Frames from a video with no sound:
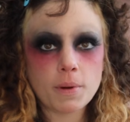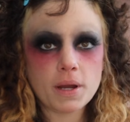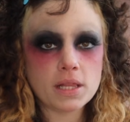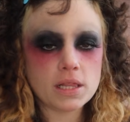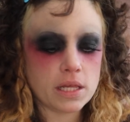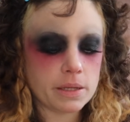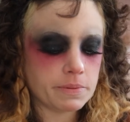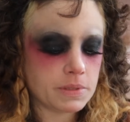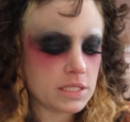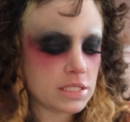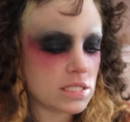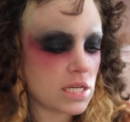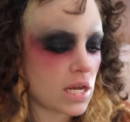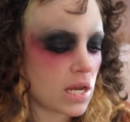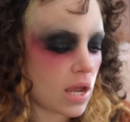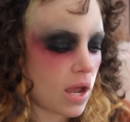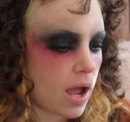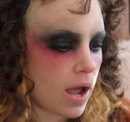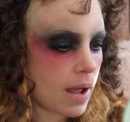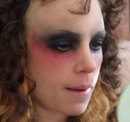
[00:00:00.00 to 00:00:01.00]
my
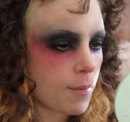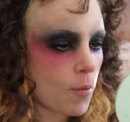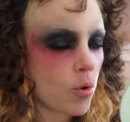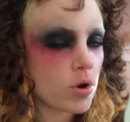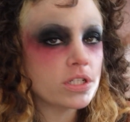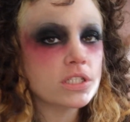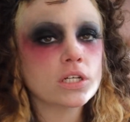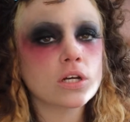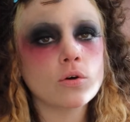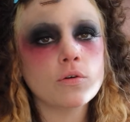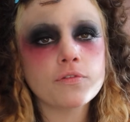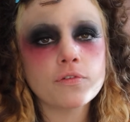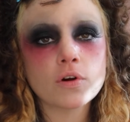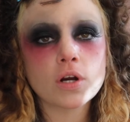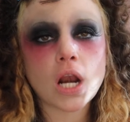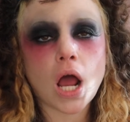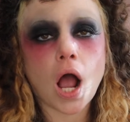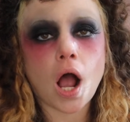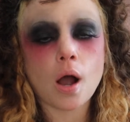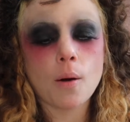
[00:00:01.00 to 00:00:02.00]
lipstick, I'm going to go for
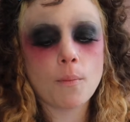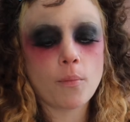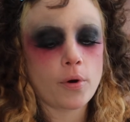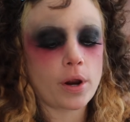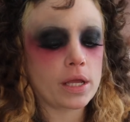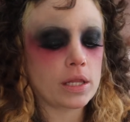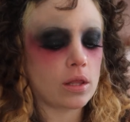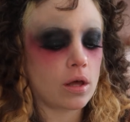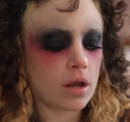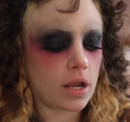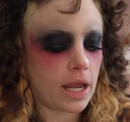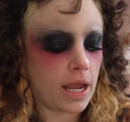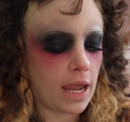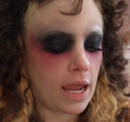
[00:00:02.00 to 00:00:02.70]
an ombre look.